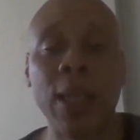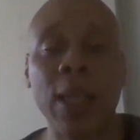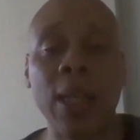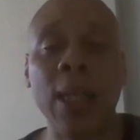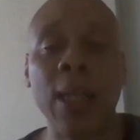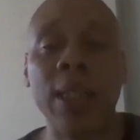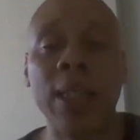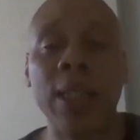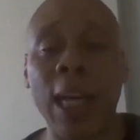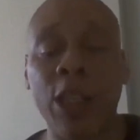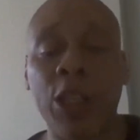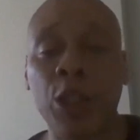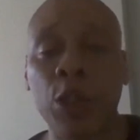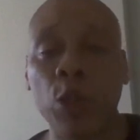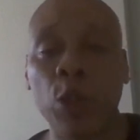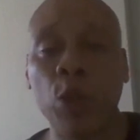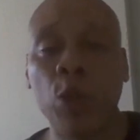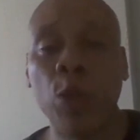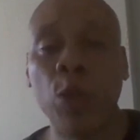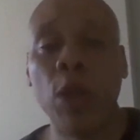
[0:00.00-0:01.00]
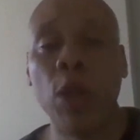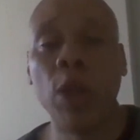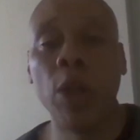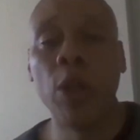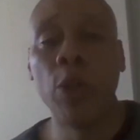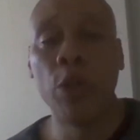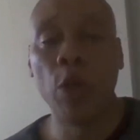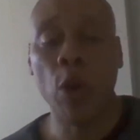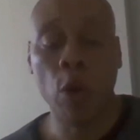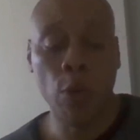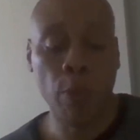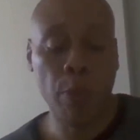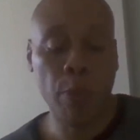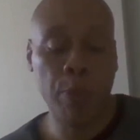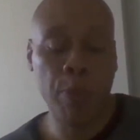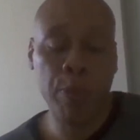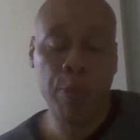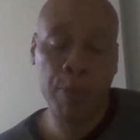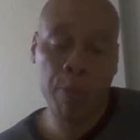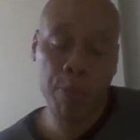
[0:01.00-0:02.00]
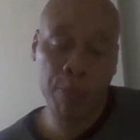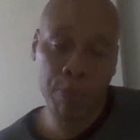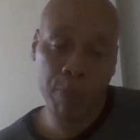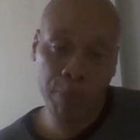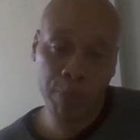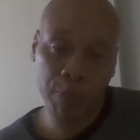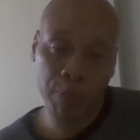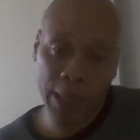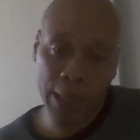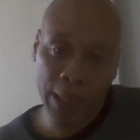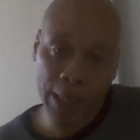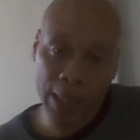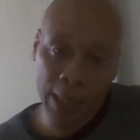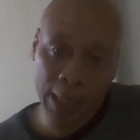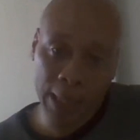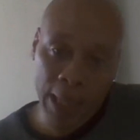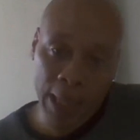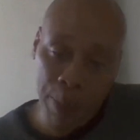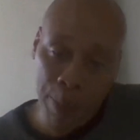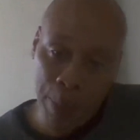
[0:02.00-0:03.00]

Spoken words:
that you know, get